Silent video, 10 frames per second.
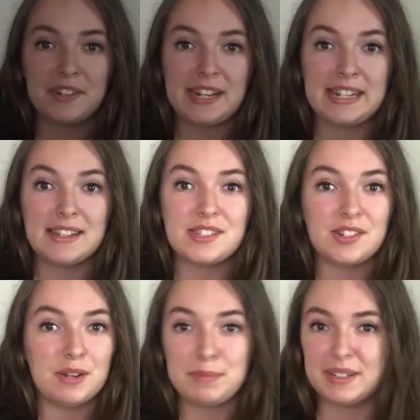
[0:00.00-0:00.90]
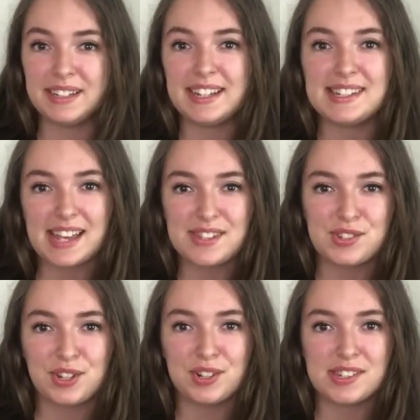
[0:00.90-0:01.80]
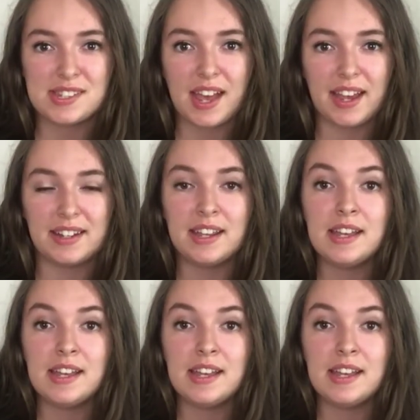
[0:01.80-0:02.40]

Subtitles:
an idea, start building and testing your design.